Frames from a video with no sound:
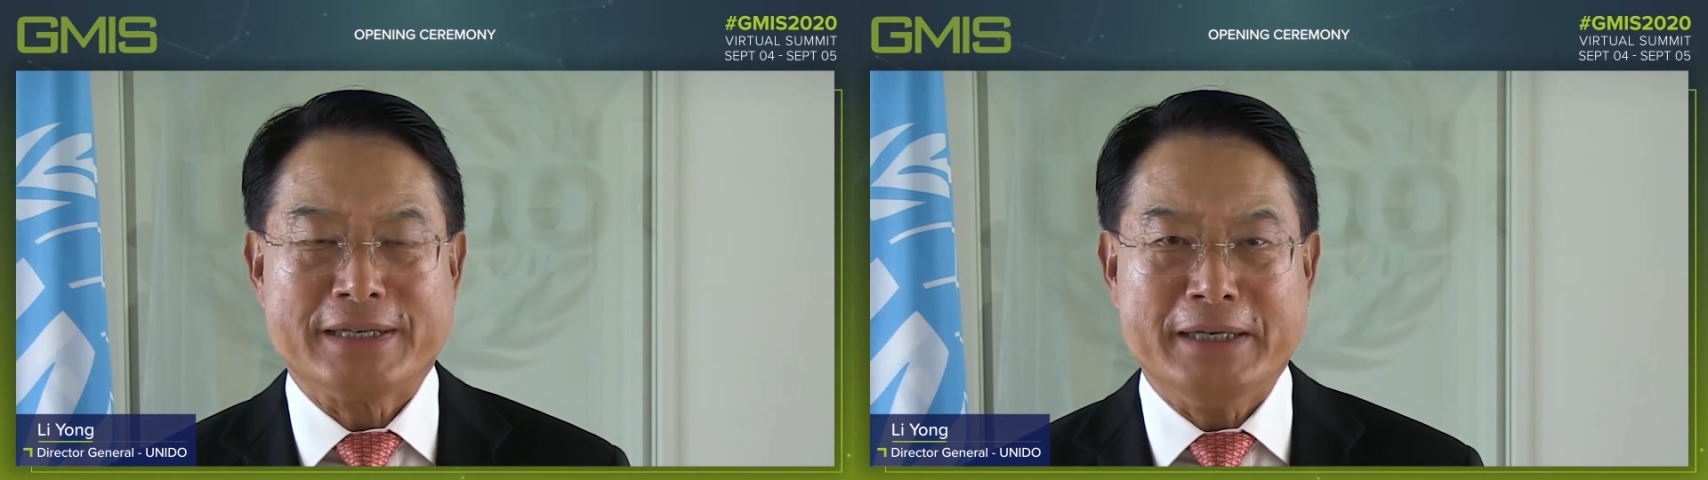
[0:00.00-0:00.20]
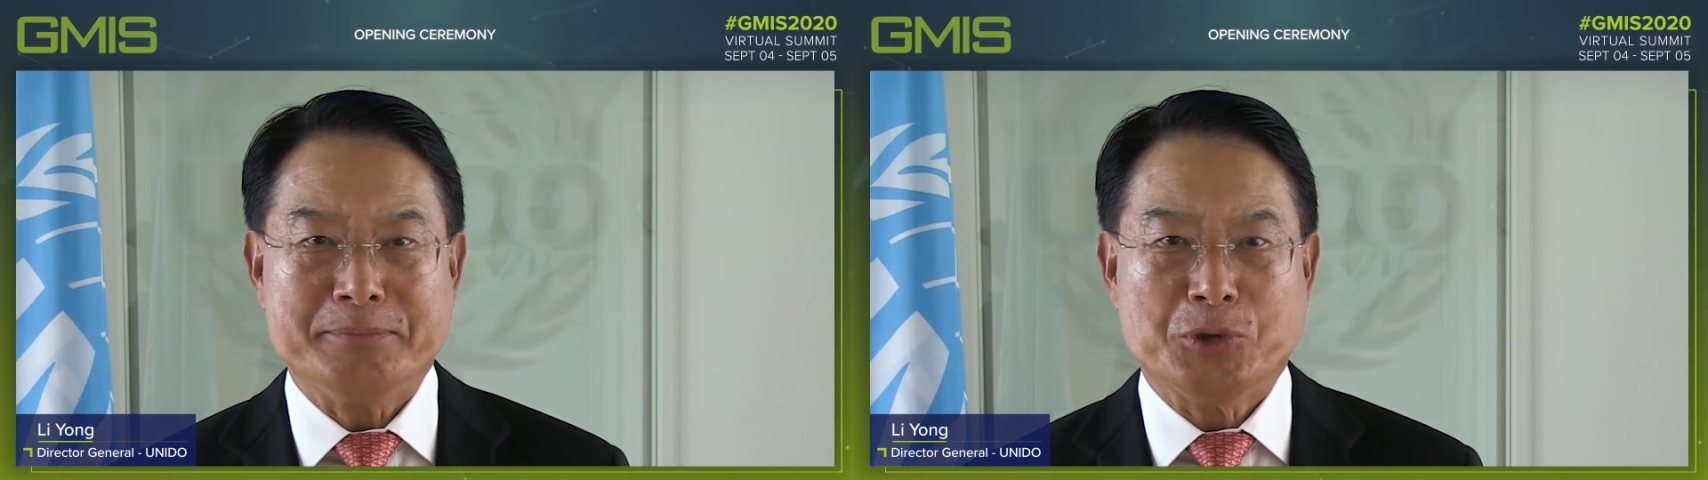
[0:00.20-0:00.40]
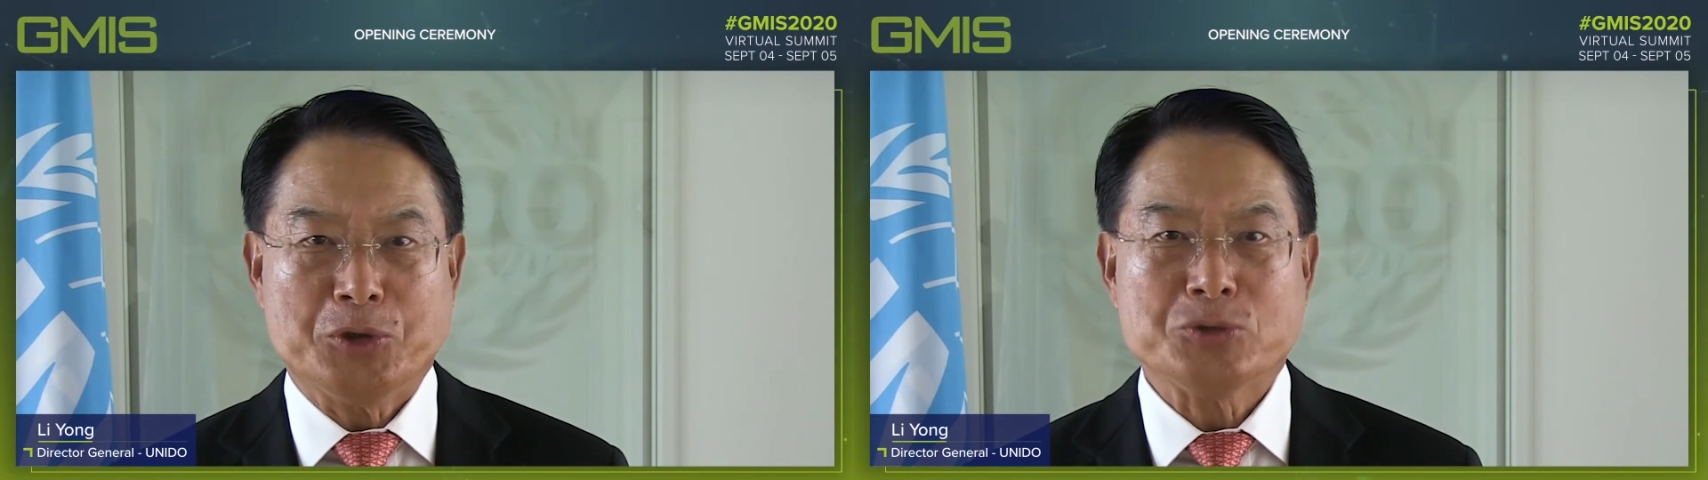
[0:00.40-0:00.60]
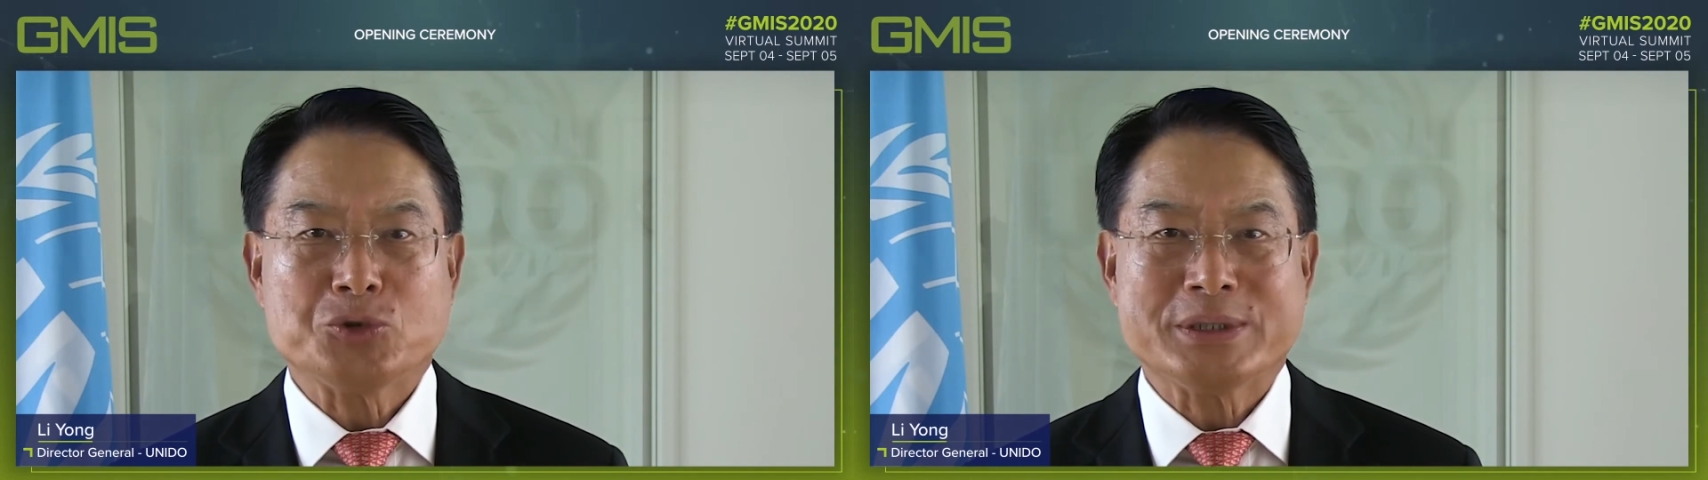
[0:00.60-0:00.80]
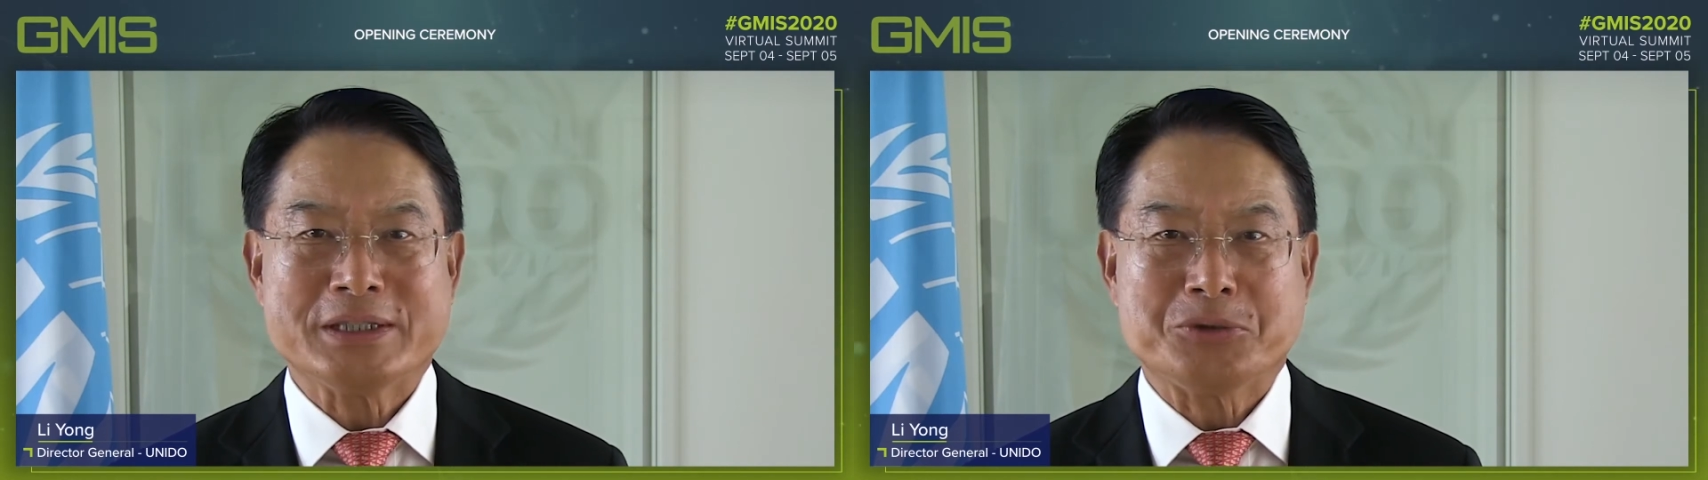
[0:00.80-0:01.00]
April
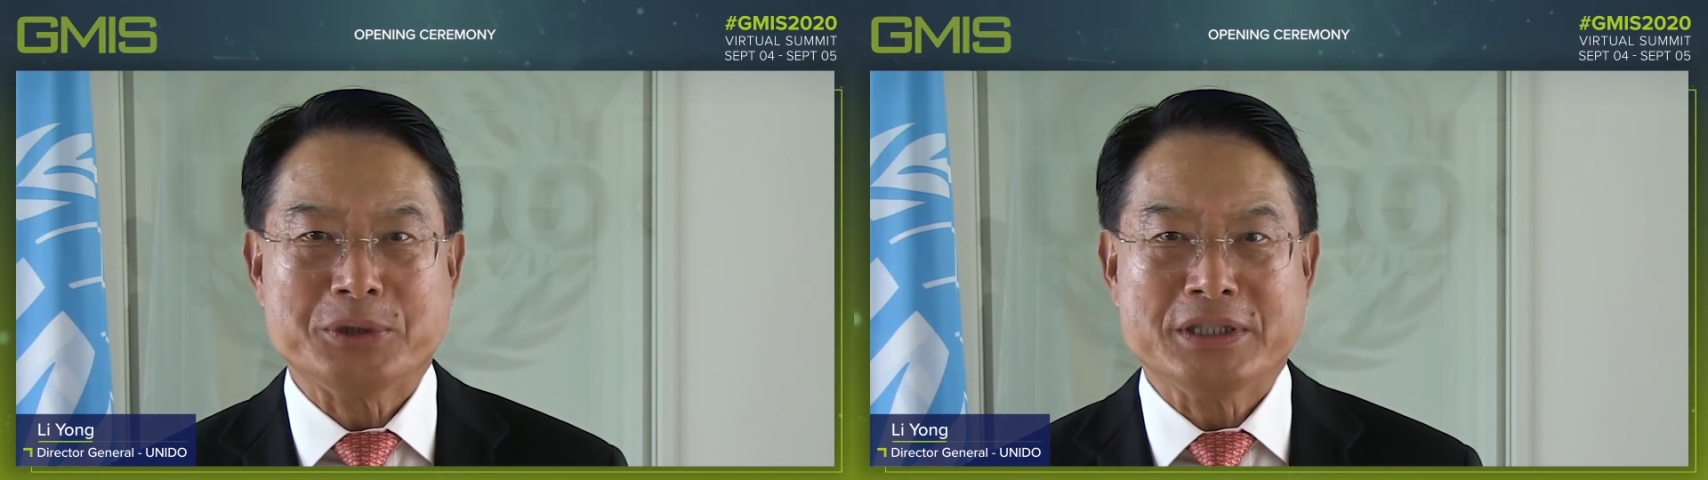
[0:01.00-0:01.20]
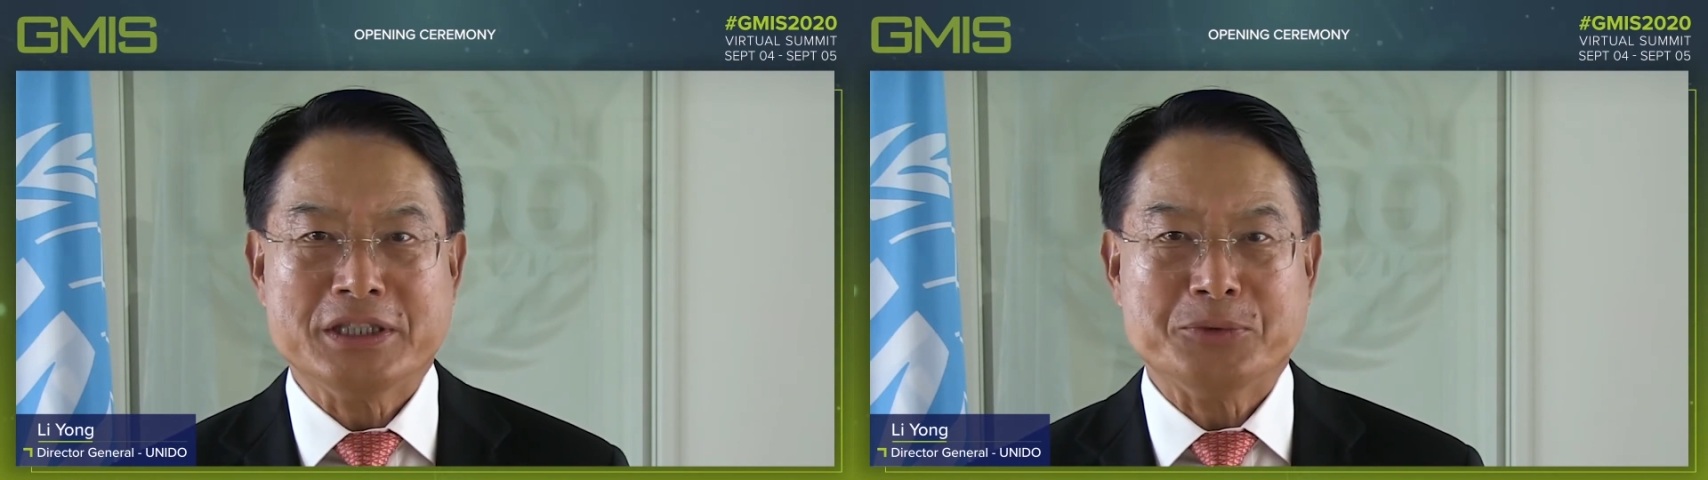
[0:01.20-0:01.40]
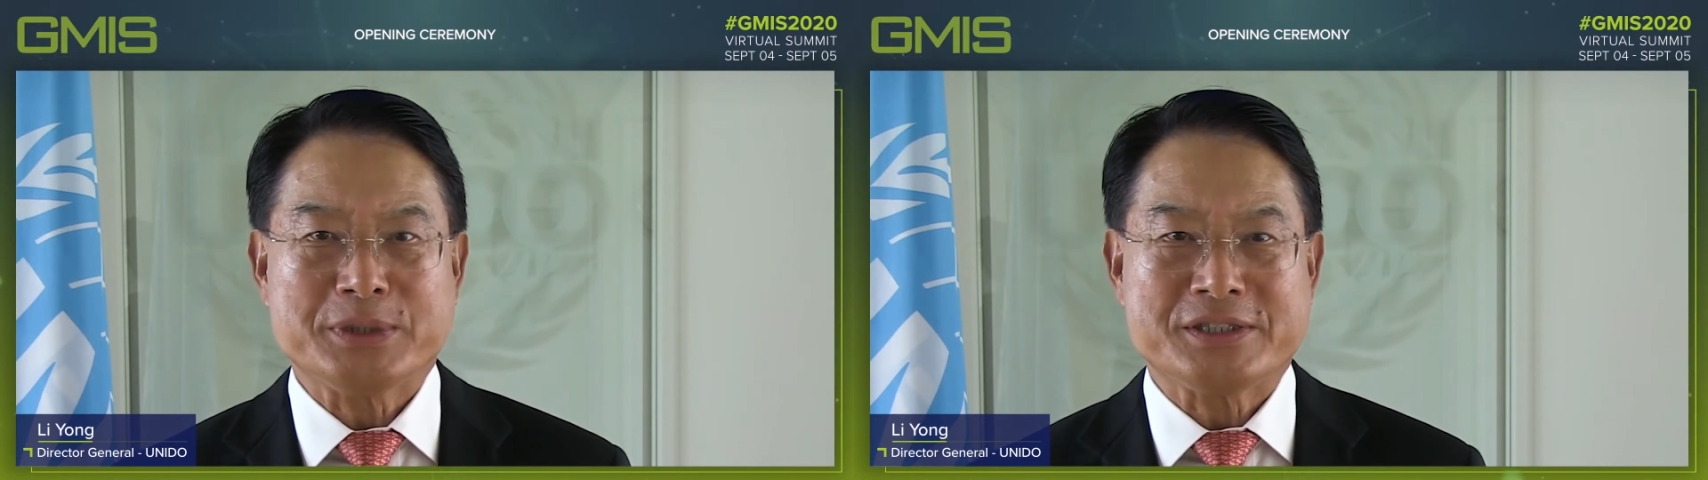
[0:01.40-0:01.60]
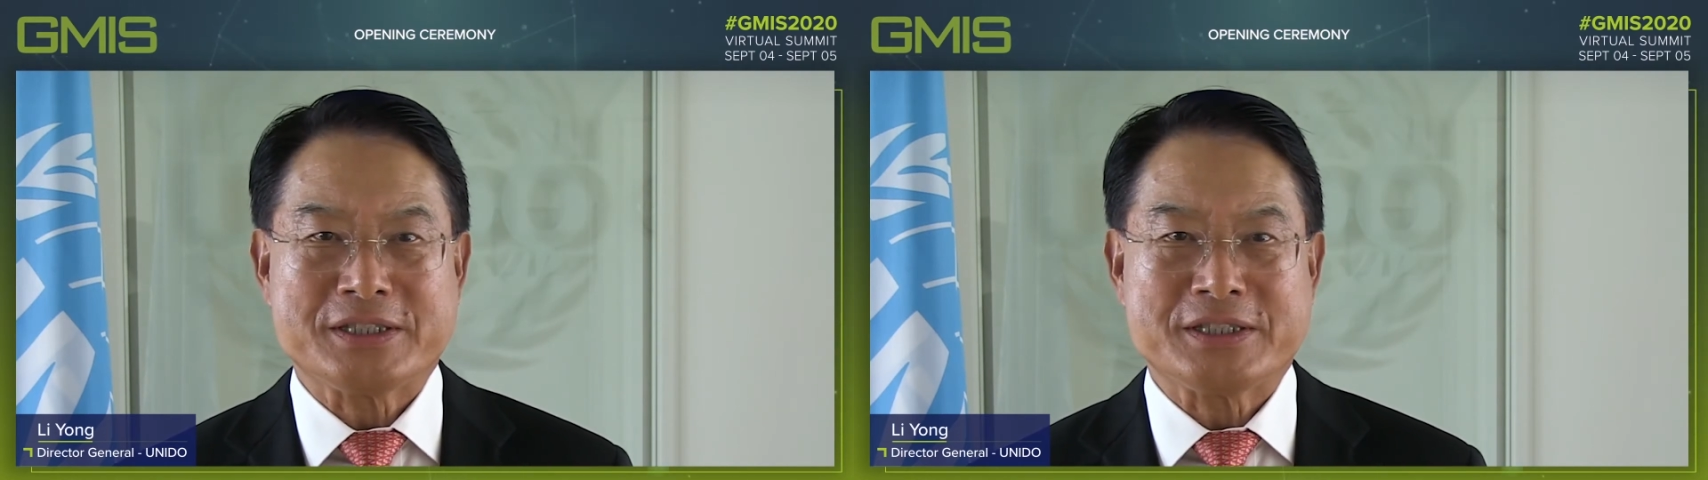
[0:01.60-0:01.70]
2020 with